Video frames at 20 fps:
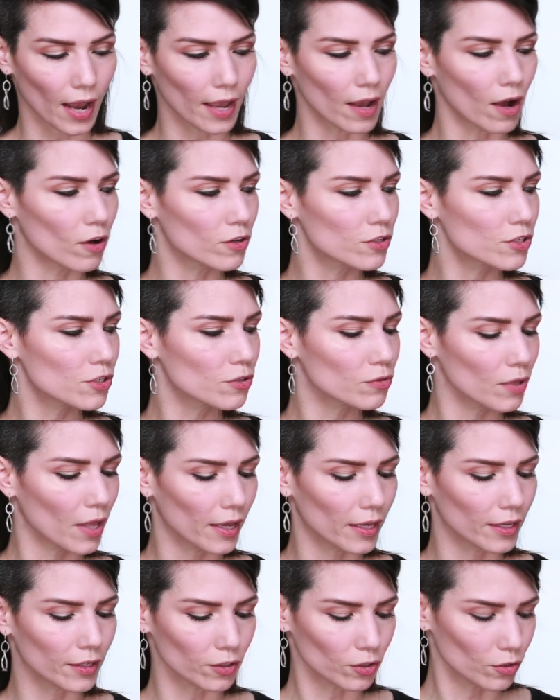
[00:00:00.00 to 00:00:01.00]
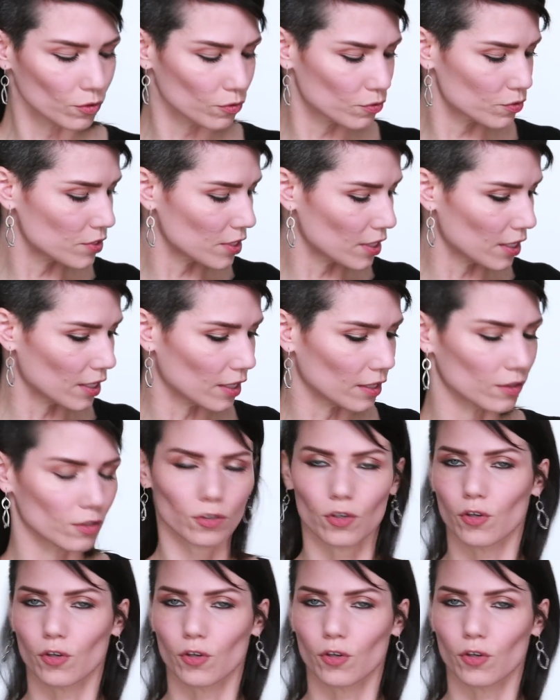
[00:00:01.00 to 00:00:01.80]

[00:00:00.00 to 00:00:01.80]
I also like using the